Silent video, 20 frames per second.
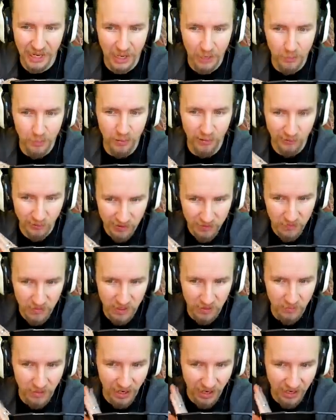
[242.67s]
a
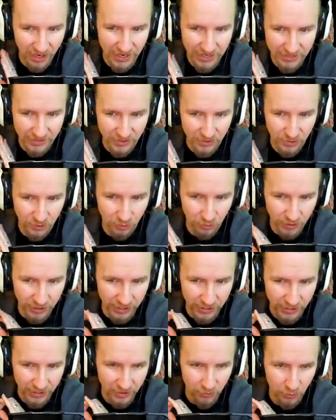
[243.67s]
premium I S
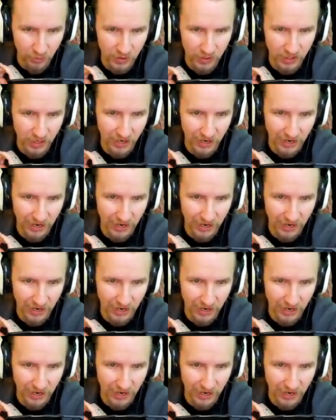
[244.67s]
three with an